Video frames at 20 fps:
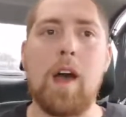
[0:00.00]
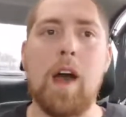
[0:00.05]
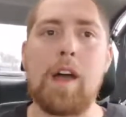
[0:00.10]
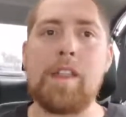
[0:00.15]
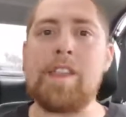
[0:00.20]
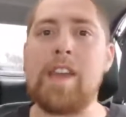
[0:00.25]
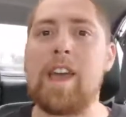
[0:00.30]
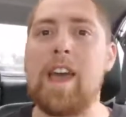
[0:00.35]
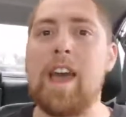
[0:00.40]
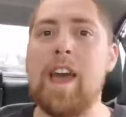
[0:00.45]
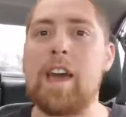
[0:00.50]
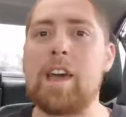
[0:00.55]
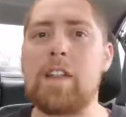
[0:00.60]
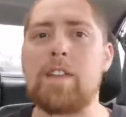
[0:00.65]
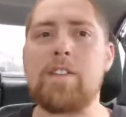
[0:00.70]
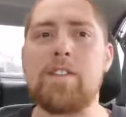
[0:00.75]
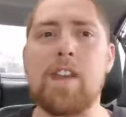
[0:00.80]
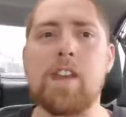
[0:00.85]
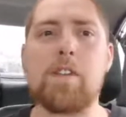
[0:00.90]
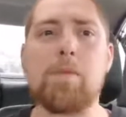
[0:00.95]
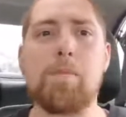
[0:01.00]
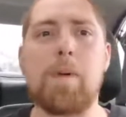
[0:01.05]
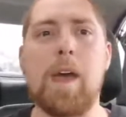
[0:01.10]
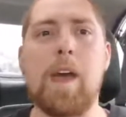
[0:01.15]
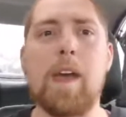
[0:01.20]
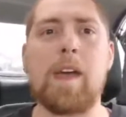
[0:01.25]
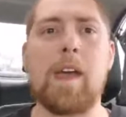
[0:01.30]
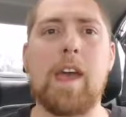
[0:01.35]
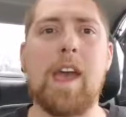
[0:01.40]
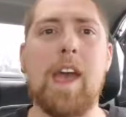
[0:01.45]
I think I had a six
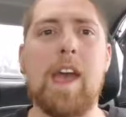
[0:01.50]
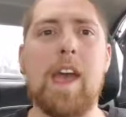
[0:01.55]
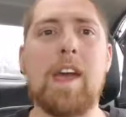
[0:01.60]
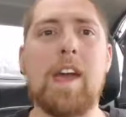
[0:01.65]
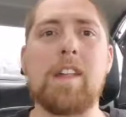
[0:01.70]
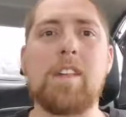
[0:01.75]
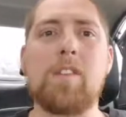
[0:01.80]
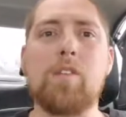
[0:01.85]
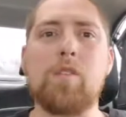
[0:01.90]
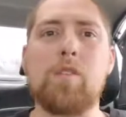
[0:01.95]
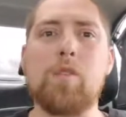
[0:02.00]
pack at